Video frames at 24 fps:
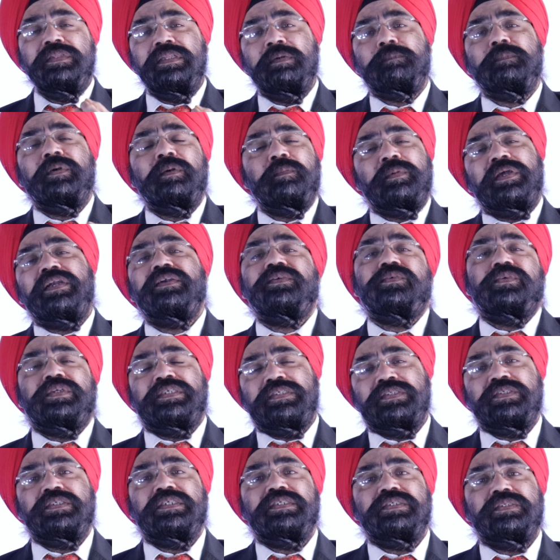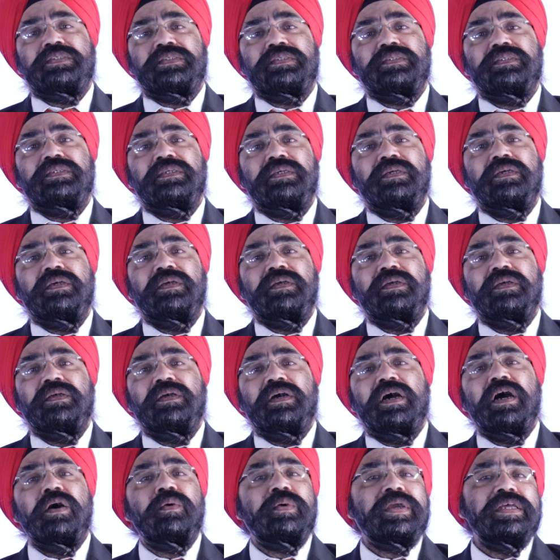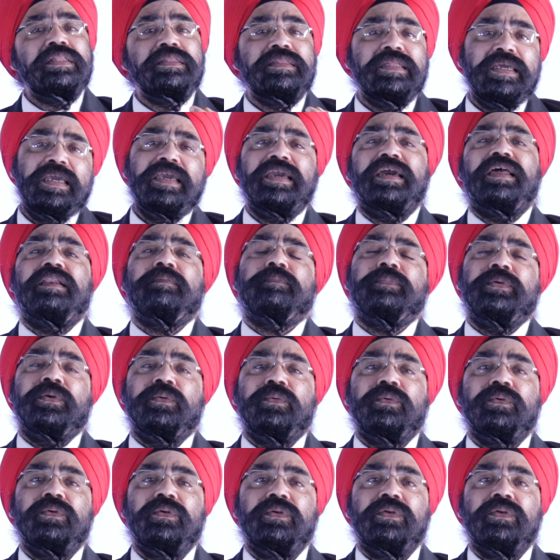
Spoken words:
the permanent residents. How can they help you?